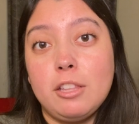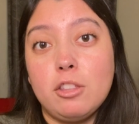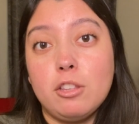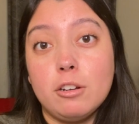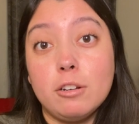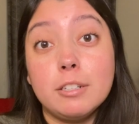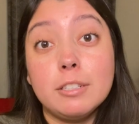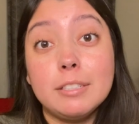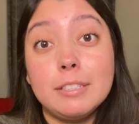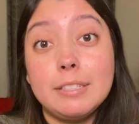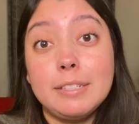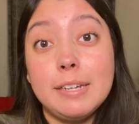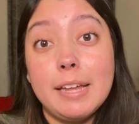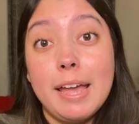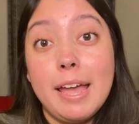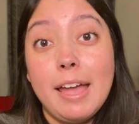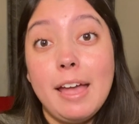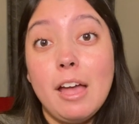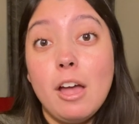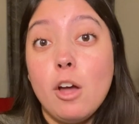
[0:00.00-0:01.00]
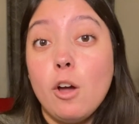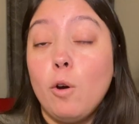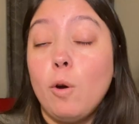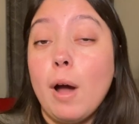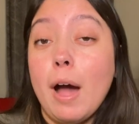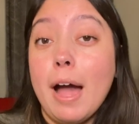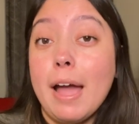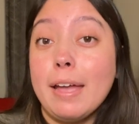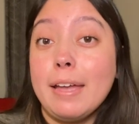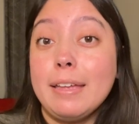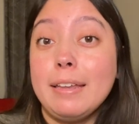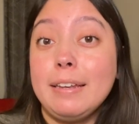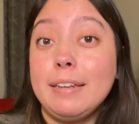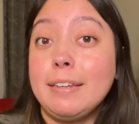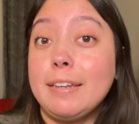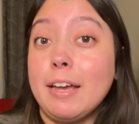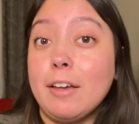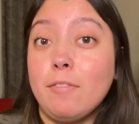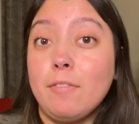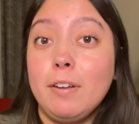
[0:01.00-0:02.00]
Thursday, I can
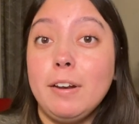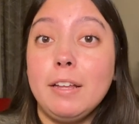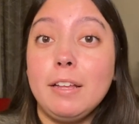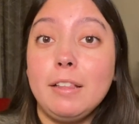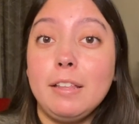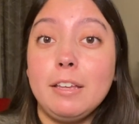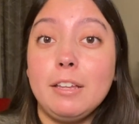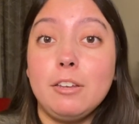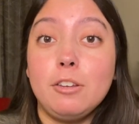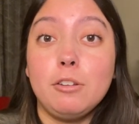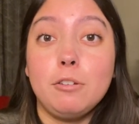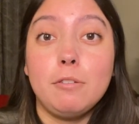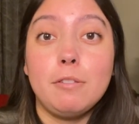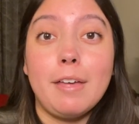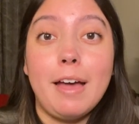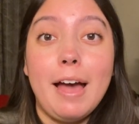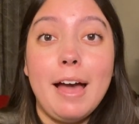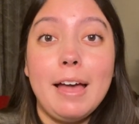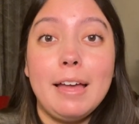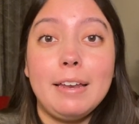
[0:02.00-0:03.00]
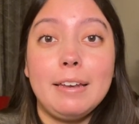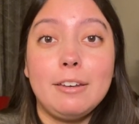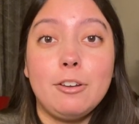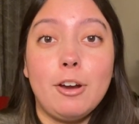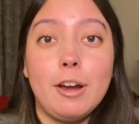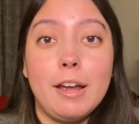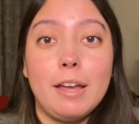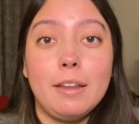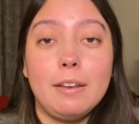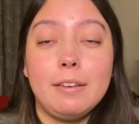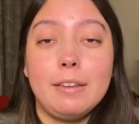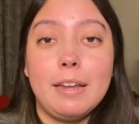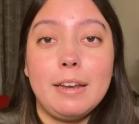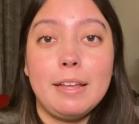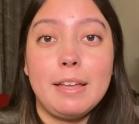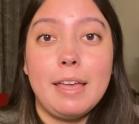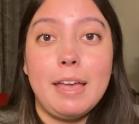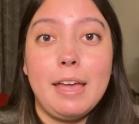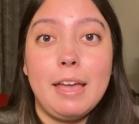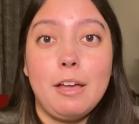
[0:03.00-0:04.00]
definitely do that and try and
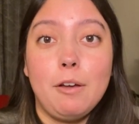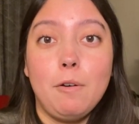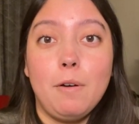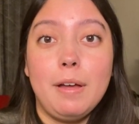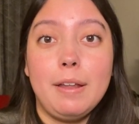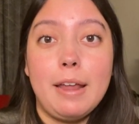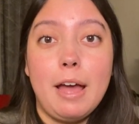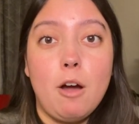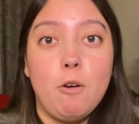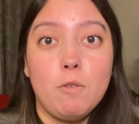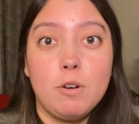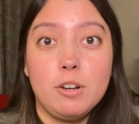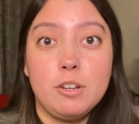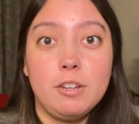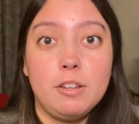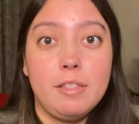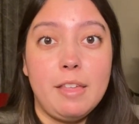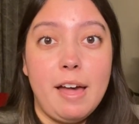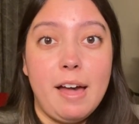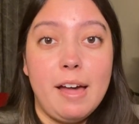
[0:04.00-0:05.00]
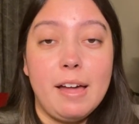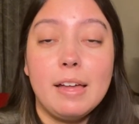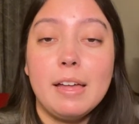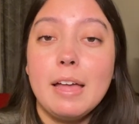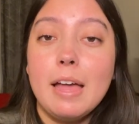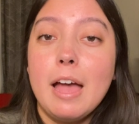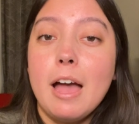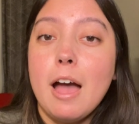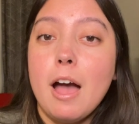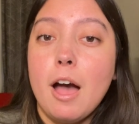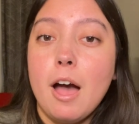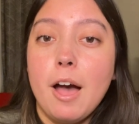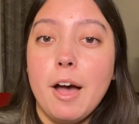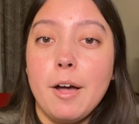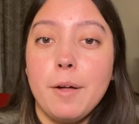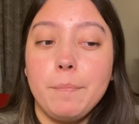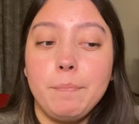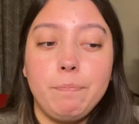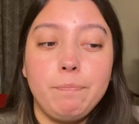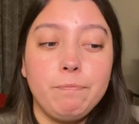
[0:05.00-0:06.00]
dedicate an hour to that,
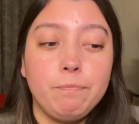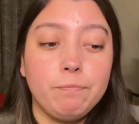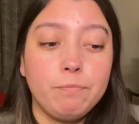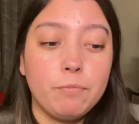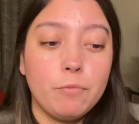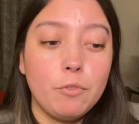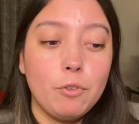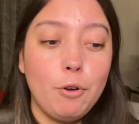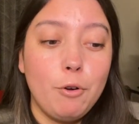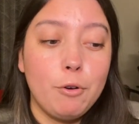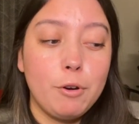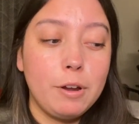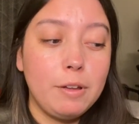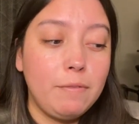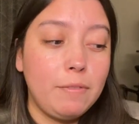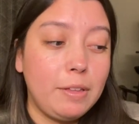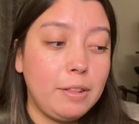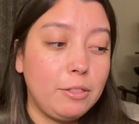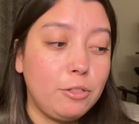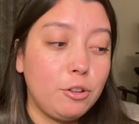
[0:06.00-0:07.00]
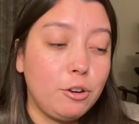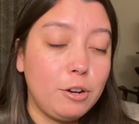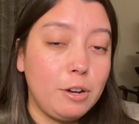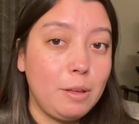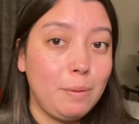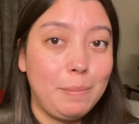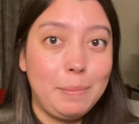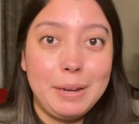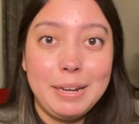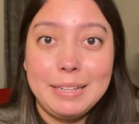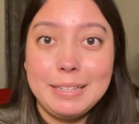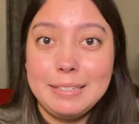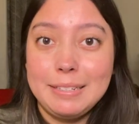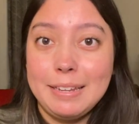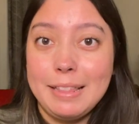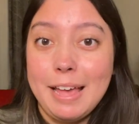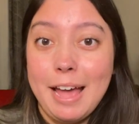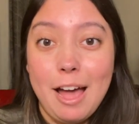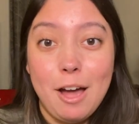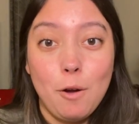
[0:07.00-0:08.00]
or even 30 minutes to
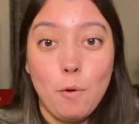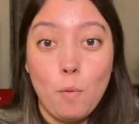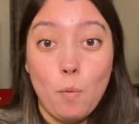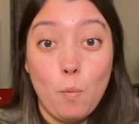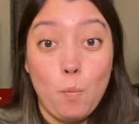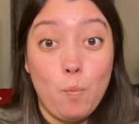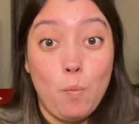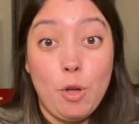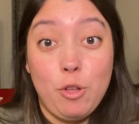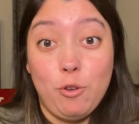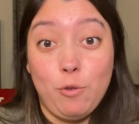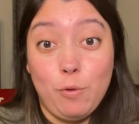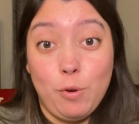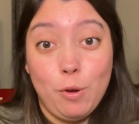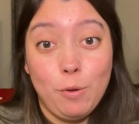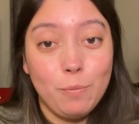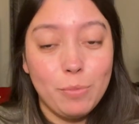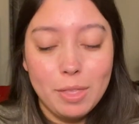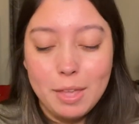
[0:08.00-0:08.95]
that. I don't know.